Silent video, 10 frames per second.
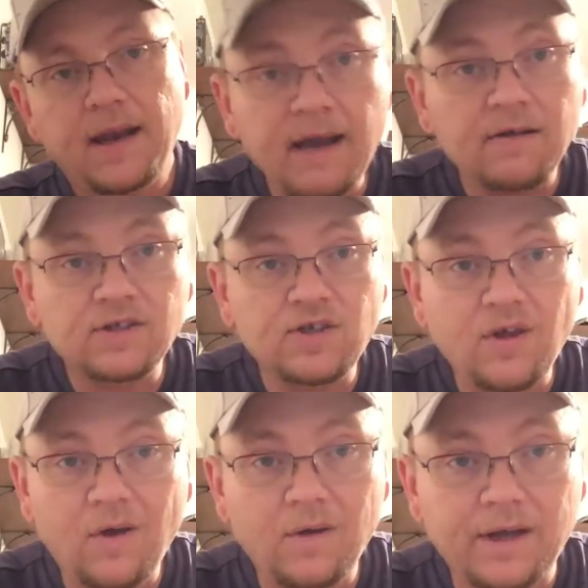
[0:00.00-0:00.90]
Now onto
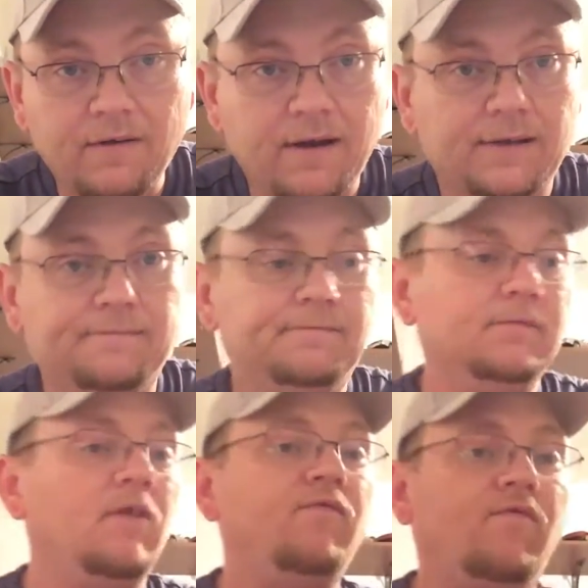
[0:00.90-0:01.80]
the Holy Grail.
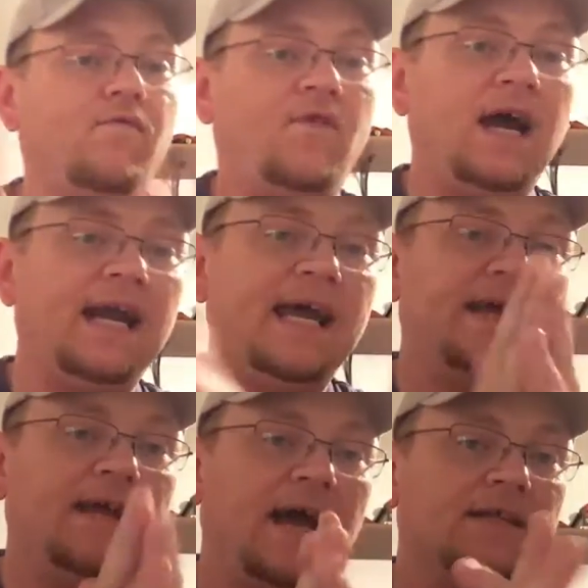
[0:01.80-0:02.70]

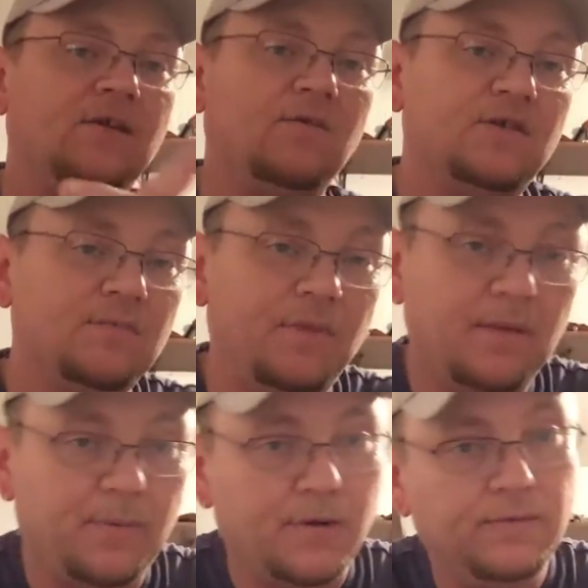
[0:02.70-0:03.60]
Friday, I told some
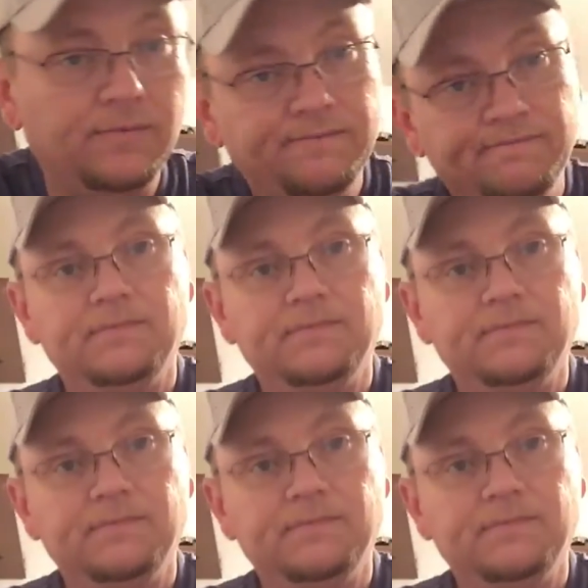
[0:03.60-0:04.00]
people